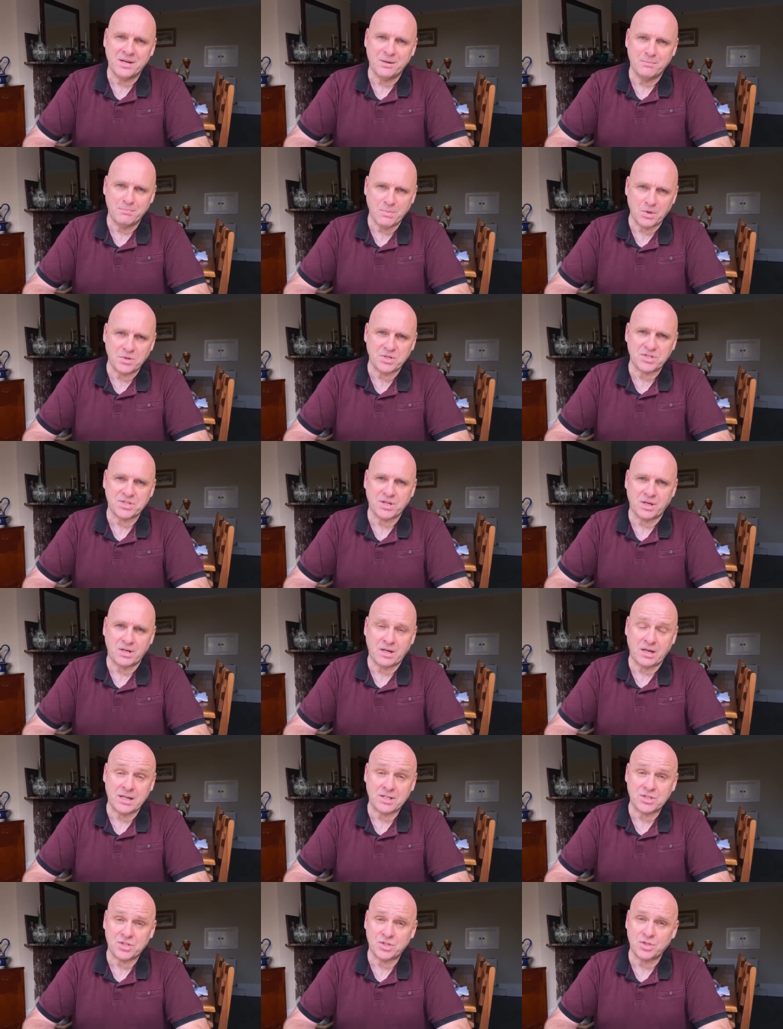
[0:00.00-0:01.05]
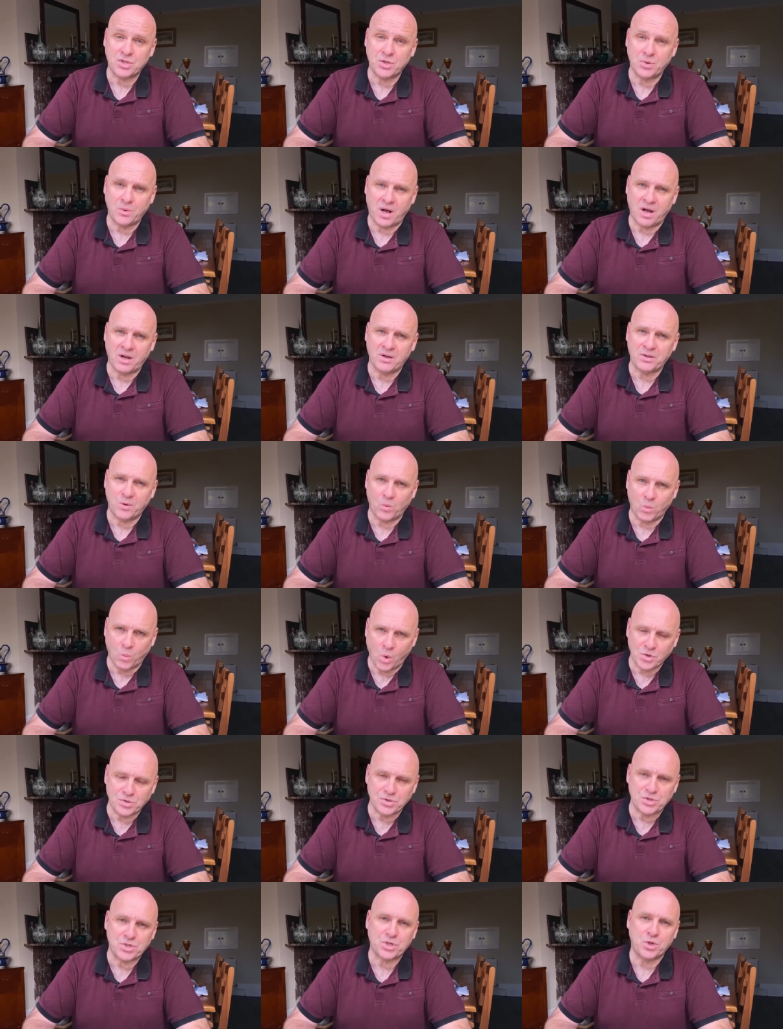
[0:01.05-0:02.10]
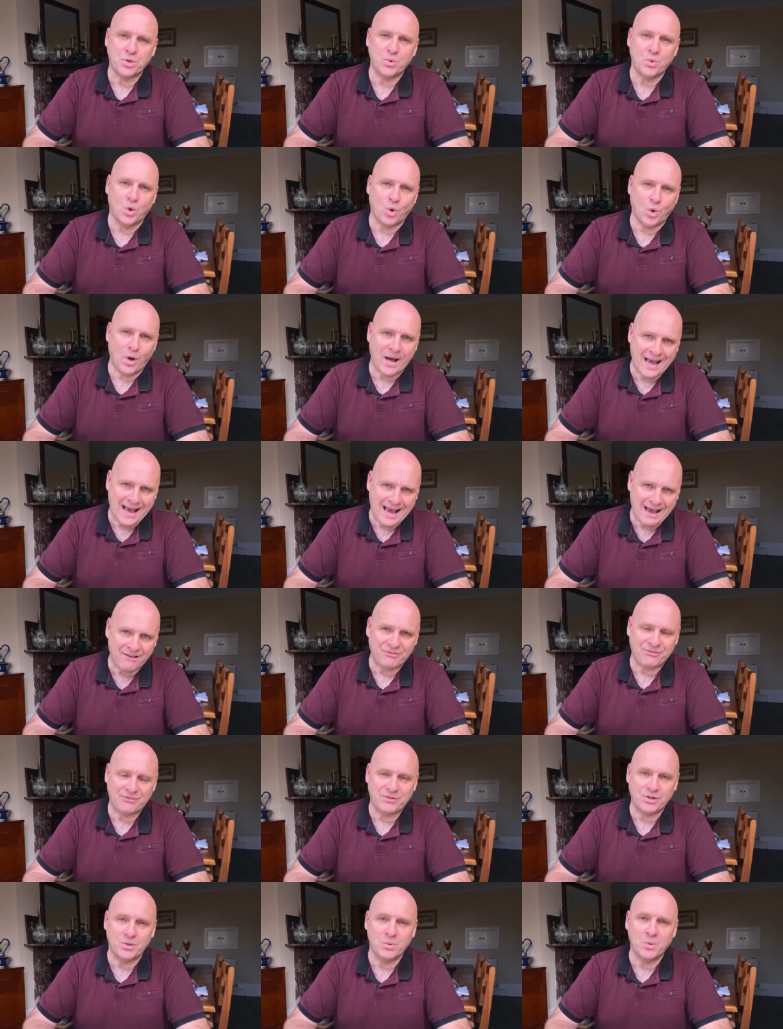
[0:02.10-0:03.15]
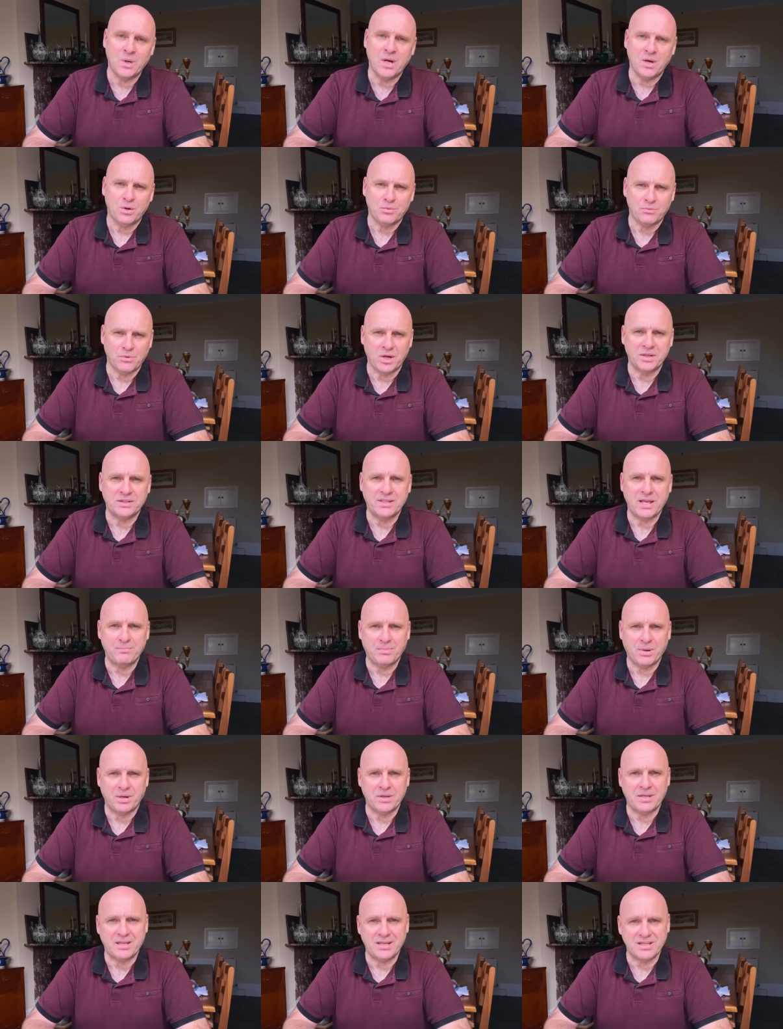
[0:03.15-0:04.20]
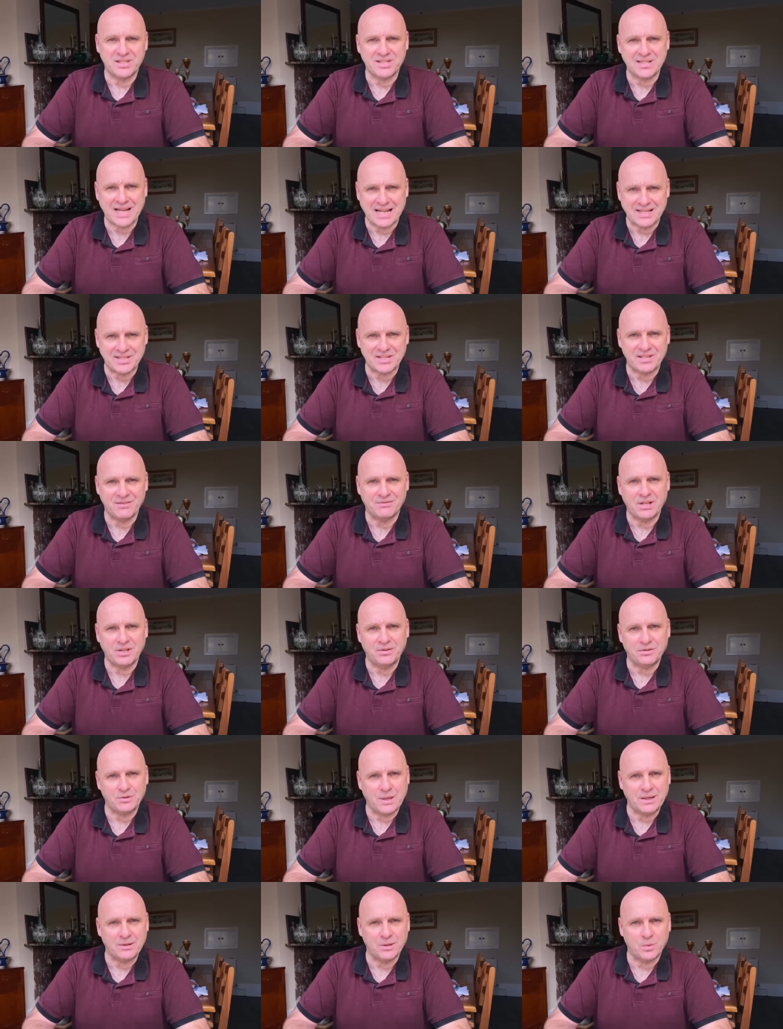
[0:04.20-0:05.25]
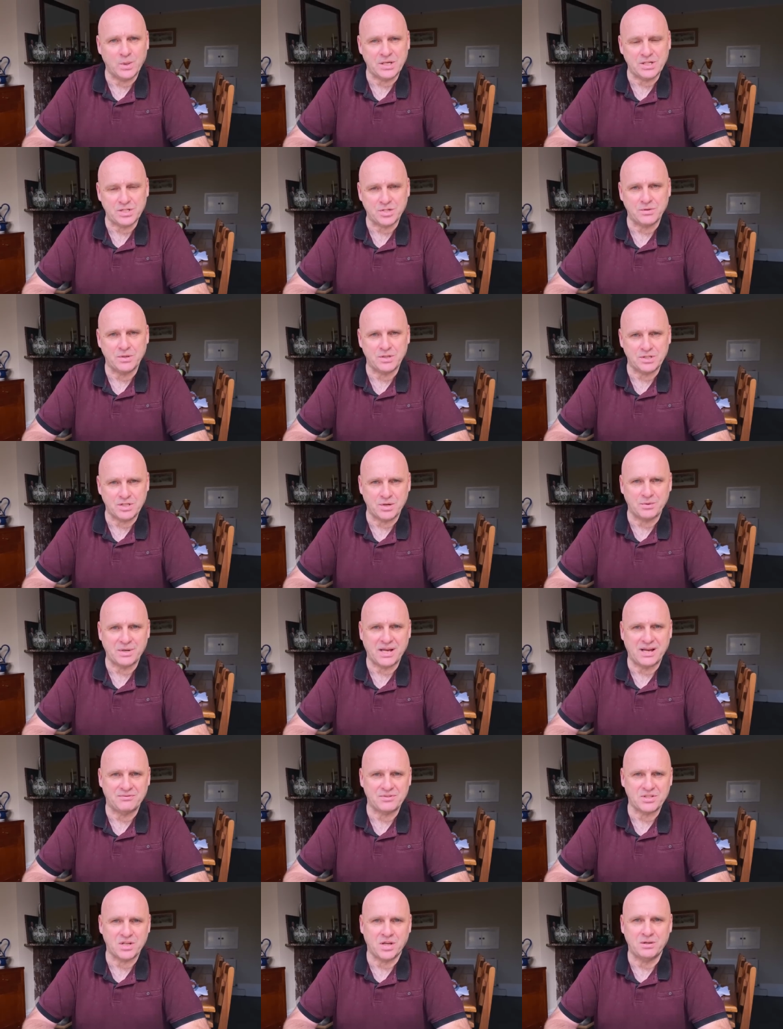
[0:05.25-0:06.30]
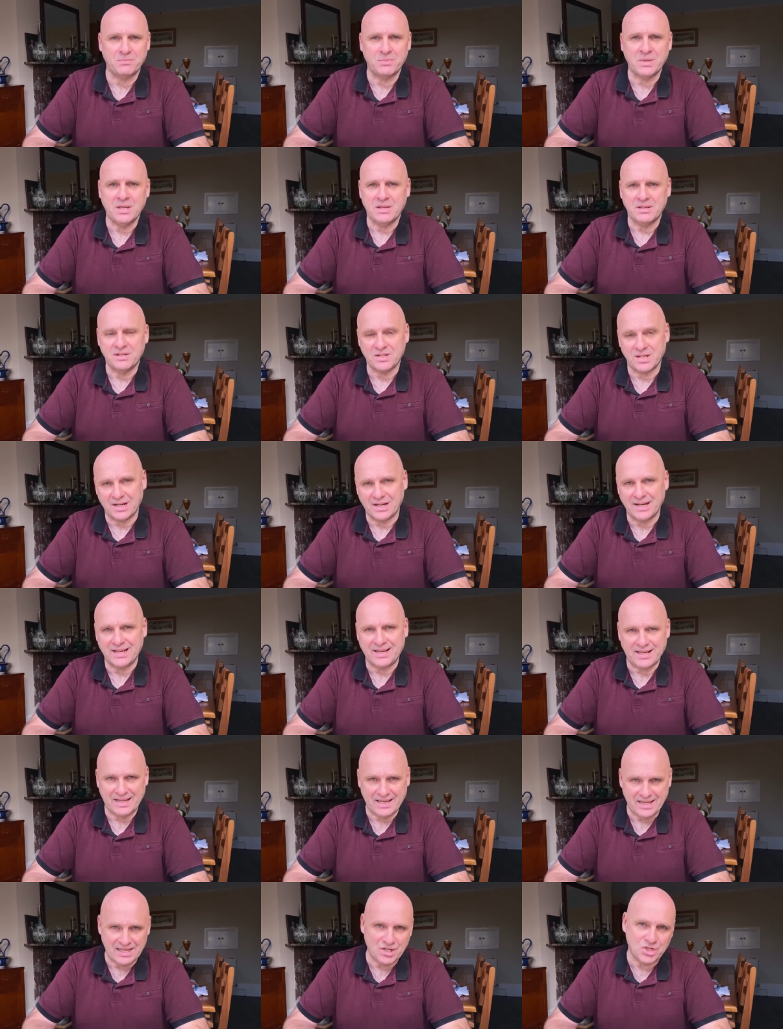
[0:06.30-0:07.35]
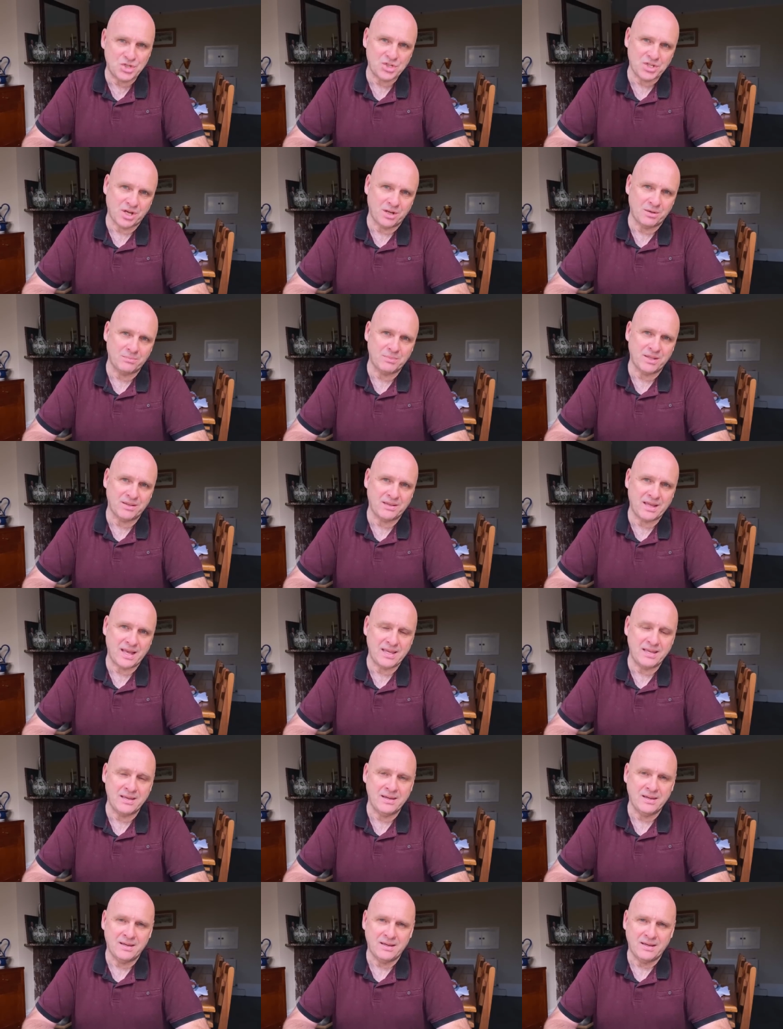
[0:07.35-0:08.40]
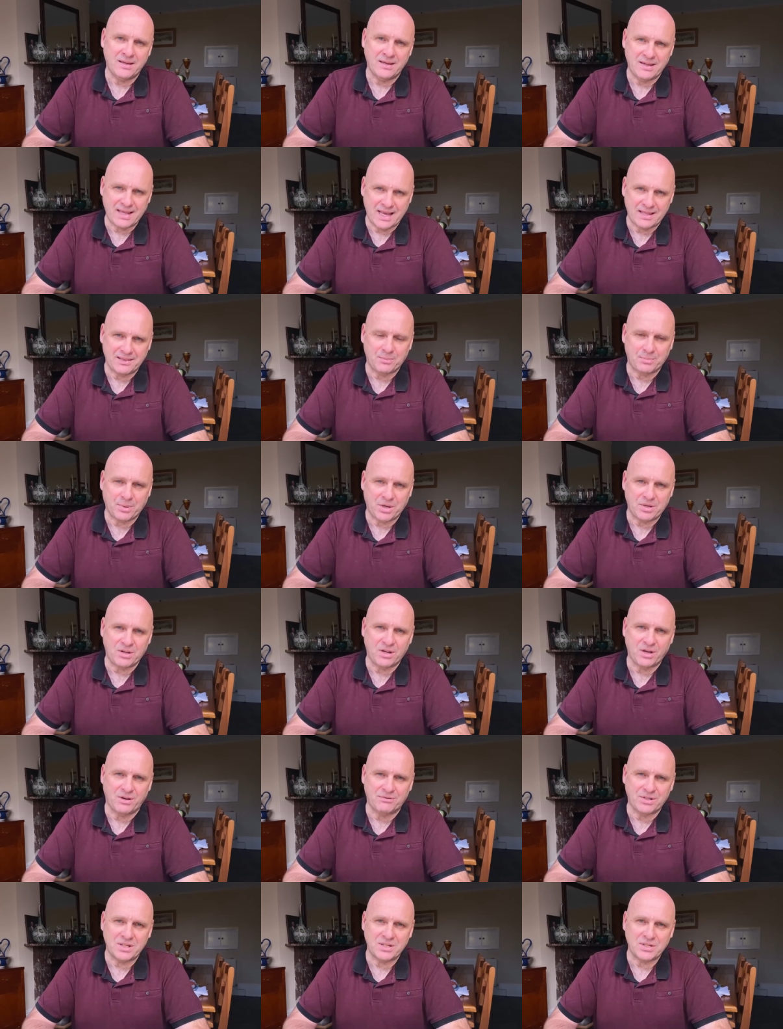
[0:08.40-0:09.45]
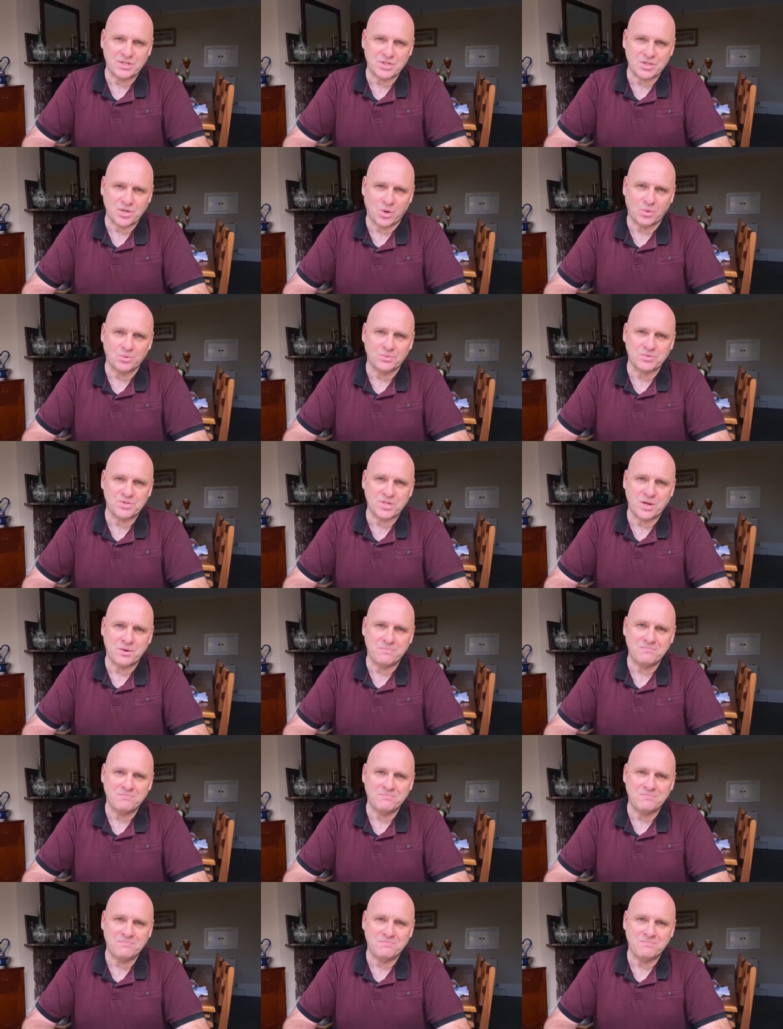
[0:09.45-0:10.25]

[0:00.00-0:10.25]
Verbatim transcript: motorcyclists who either want to or have to ride their bike extensively throughout the winter and don't have time to clean it each time that they get the bike covered in salt. So